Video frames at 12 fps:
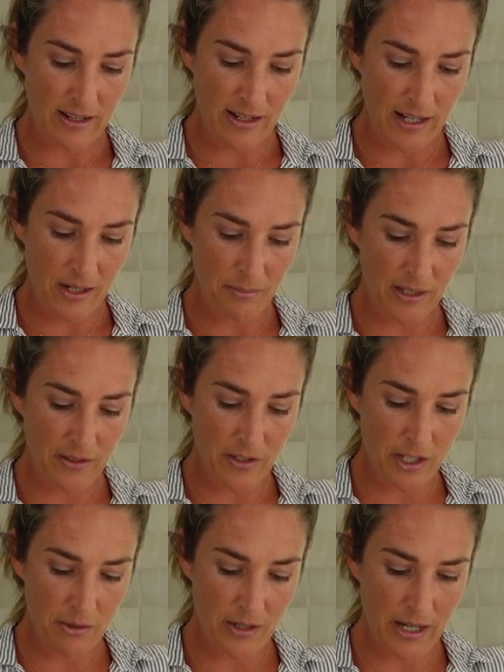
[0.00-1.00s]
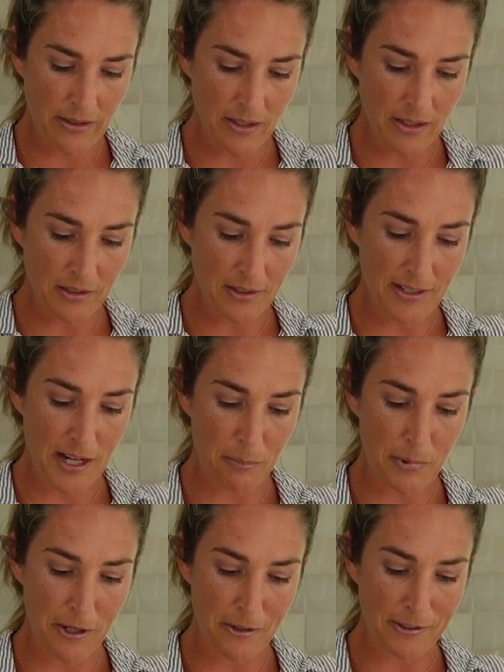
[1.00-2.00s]
And I'm giving you another little tip
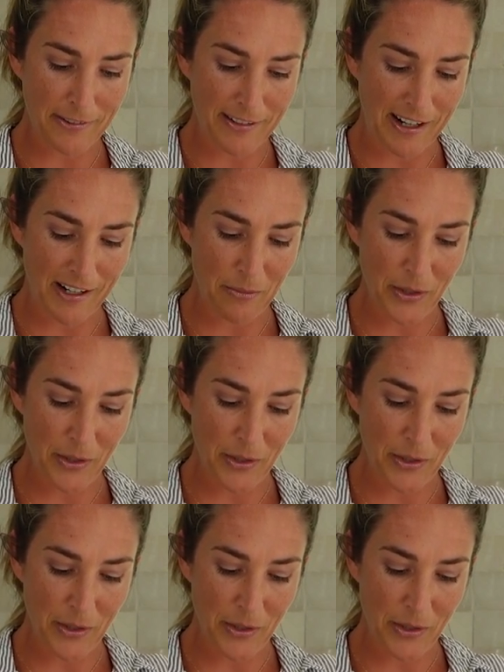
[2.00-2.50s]
here in a second.